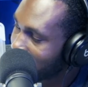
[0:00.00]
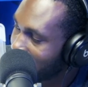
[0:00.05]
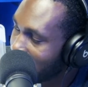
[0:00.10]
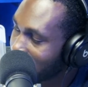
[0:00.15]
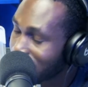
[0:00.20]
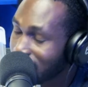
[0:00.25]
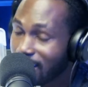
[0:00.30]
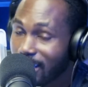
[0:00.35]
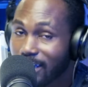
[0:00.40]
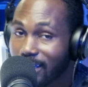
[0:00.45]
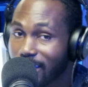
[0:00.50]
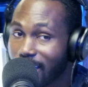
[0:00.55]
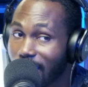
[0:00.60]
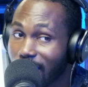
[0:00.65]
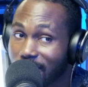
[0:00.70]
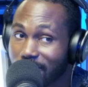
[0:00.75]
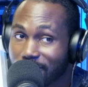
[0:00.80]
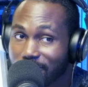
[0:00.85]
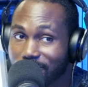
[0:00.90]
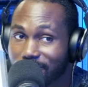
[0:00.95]
That's the letter
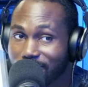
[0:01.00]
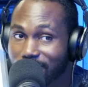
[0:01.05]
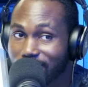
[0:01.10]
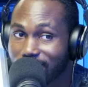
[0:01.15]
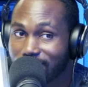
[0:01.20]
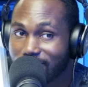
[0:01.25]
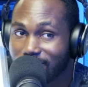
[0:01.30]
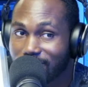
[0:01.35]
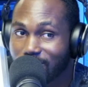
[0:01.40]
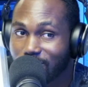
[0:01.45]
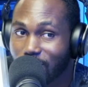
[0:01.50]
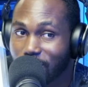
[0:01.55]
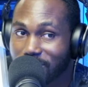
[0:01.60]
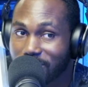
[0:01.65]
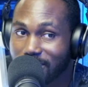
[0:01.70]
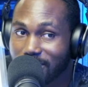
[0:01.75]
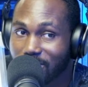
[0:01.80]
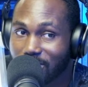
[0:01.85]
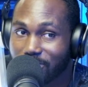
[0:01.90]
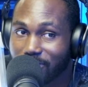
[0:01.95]
K.
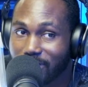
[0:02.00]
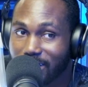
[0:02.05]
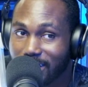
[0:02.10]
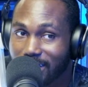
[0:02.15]
Romsey, are you